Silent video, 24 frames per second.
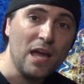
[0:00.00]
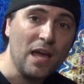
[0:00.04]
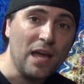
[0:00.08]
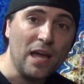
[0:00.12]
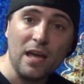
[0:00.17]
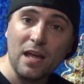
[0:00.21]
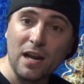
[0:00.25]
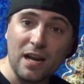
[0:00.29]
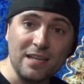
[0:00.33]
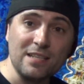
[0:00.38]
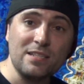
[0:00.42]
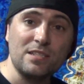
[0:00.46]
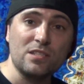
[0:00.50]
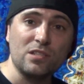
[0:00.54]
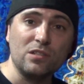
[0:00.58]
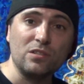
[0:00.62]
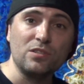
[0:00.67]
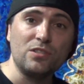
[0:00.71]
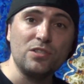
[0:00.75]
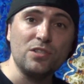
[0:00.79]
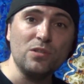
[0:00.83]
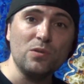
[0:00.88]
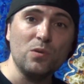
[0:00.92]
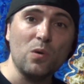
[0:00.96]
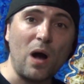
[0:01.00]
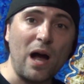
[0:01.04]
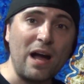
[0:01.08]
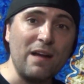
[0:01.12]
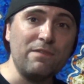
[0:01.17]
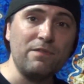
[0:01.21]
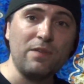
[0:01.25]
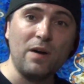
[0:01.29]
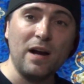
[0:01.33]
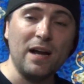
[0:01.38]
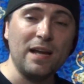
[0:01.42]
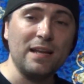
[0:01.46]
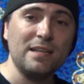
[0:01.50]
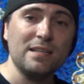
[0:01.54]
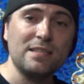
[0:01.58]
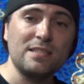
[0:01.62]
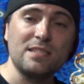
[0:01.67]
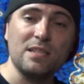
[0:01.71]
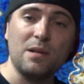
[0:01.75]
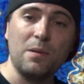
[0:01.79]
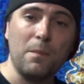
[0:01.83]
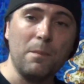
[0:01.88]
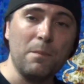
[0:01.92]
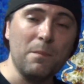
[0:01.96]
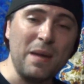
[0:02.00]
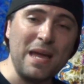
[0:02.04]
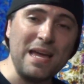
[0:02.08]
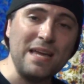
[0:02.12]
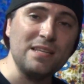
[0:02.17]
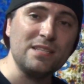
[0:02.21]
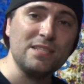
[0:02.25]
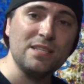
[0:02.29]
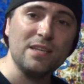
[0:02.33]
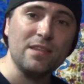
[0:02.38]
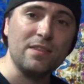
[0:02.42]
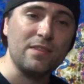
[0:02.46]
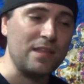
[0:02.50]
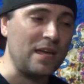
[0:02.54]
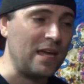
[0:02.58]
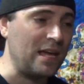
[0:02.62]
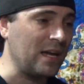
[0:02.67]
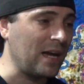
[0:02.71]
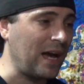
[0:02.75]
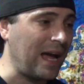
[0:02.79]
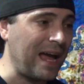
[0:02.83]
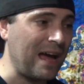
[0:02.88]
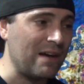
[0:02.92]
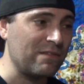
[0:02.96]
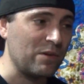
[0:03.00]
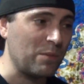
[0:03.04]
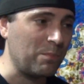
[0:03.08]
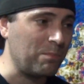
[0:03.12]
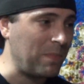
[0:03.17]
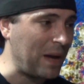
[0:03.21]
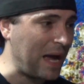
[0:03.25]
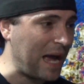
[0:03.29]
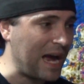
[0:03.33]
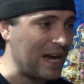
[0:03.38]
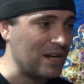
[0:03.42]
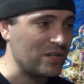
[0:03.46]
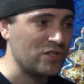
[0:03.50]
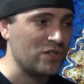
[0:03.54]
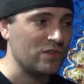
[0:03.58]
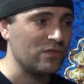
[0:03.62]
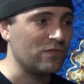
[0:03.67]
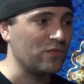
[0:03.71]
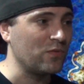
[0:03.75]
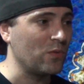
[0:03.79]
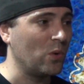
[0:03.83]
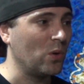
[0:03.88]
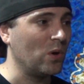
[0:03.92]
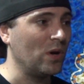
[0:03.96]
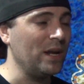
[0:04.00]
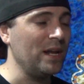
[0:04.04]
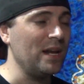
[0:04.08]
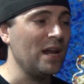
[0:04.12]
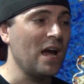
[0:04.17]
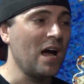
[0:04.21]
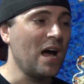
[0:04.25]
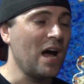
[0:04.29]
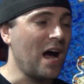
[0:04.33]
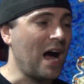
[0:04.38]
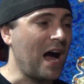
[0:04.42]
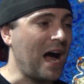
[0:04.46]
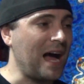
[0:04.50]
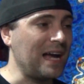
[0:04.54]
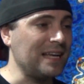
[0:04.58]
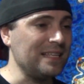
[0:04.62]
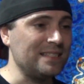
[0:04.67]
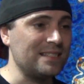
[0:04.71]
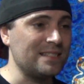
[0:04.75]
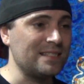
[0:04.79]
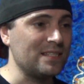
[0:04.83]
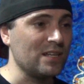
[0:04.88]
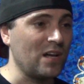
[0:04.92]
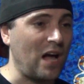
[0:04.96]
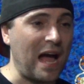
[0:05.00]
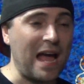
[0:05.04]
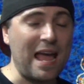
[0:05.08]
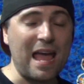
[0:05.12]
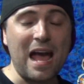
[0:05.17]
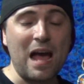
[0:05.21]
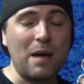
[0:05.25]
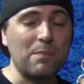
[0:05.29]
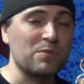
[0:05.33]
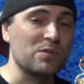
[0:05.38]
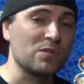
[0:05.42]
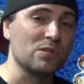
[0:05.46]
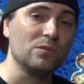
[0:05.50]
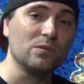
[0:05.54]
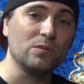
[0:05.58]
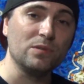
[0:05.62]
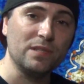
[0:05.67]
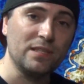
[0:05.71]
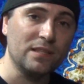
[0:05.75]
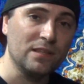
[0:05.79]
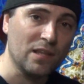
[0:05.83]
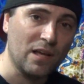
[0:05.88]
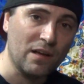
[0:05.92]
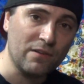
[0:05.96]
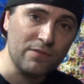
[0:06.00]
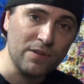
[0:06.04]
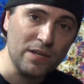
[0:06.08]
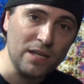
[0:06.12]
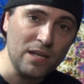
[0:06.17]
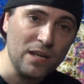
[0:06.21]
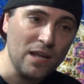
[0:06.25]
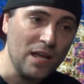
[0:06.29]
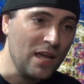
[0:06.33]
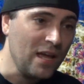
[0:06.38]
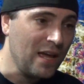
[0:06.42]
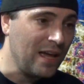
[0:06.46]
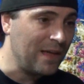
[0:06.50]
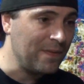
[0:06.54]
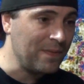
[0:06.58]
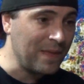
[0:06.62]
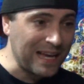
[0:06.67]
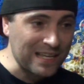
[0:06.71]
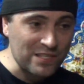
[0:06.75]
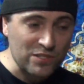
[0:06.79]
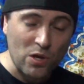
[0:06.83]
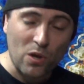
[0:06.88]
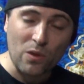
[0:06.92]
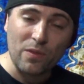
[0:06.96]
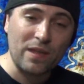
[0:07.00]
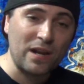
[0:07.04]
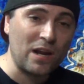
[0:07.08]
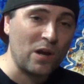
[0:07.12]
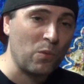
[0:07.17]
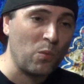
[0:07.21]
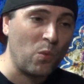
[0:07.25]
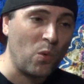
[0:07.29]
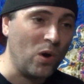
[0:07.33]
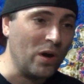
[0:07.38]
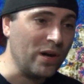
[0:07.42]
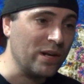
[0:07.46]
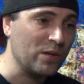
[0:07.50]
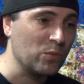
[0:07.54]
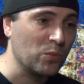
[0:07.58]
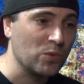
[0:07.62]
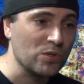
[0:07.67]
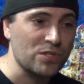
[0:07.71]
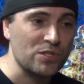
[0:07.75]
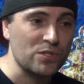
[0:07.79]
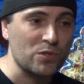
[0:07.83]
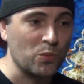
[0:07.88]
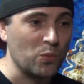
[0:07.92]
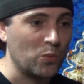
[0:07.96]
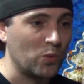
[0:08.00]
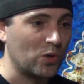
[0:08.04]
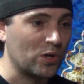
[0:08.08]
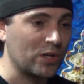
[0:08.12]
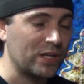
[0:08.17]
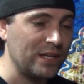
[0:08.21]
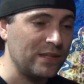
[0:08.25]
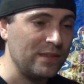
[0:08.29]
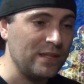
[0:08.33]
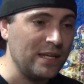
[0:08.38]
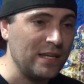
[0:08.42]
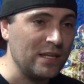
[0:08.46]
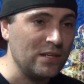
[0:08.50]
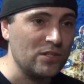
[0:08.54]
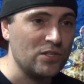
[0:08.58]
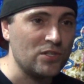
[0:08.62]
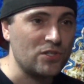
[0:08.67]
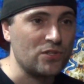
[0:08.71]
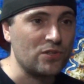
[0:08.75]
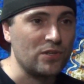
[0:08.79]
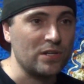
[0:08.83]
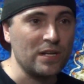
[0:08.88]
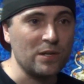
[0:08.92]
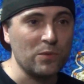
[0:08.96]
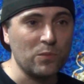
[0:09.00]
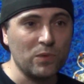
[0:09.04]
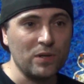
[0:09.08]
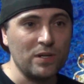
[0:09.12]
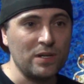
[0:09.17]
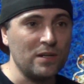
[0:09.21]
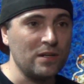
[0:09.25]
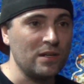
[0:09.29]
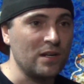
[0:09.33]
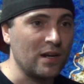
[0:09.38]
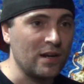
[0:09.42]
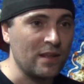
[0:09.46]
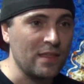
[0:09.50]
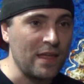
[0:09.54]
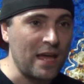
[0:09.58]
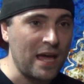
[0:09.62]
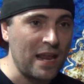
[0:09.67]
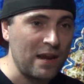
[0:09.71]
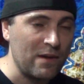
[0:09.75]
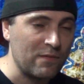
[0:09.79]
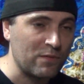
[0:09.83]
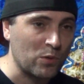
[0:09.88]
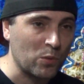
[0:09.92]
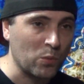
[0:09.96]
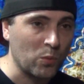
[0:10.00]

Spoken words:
and I still do. I find it's an amazing thing. I have a passion for it. I absolutely love it, and that's all that I wanted, was to work in the industry. And when none of that ever